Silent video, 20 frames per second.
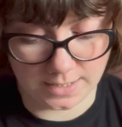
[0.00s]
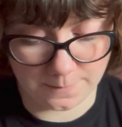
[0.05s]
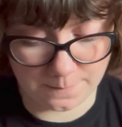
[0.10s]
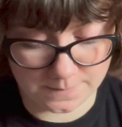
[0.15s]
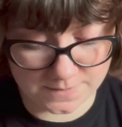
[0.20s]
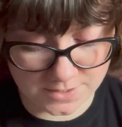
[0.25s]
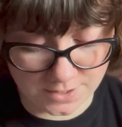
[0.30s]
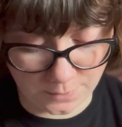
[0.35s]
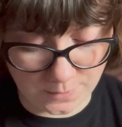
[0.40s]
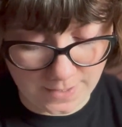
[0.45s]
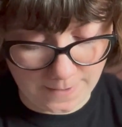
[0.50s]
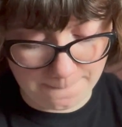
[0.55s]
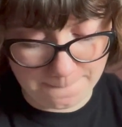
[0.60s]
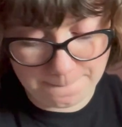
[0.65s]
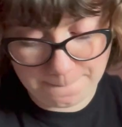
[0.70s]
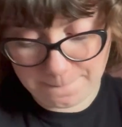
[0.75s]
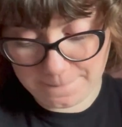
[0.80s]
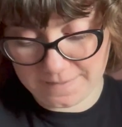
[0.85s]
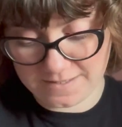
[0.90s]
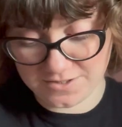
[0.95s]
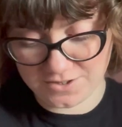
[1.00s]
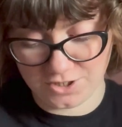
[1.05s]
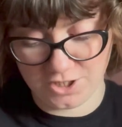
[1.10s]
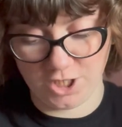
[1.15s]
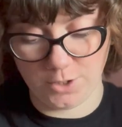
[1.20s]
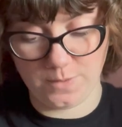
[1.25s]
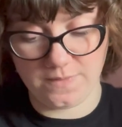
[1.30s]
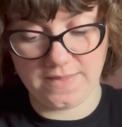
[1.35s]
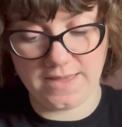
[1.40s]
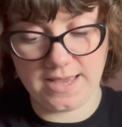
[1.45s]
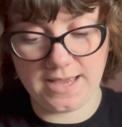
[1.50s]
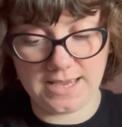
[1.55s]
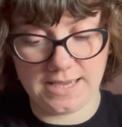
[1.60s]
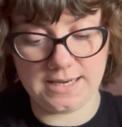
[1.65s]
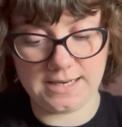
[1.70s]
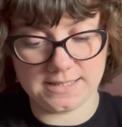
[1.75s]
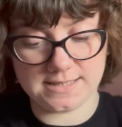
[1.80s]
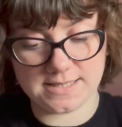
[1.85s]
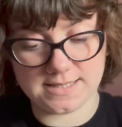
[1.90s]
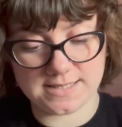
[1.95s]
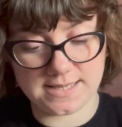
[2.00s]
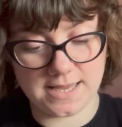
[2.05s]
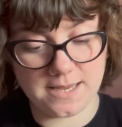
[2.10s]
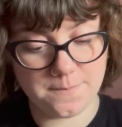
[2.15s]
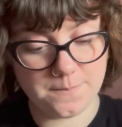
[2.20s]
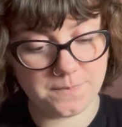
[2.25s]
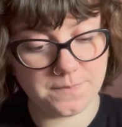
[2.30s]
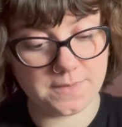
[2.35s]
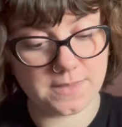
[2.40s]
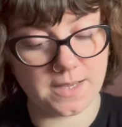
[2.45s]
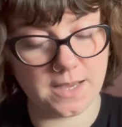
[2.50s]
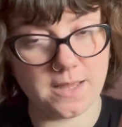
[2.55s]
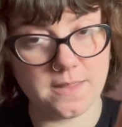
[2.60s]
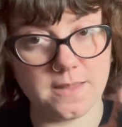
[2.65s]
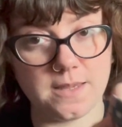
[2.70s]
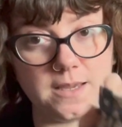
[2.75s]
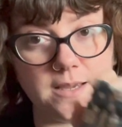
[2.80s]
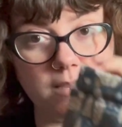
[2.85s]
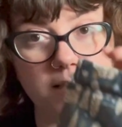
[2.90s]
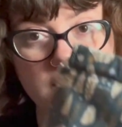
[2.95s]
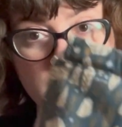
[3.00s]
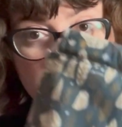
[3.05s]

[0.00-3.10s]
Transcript: So yeah, that's going to go in there, and as I say, I think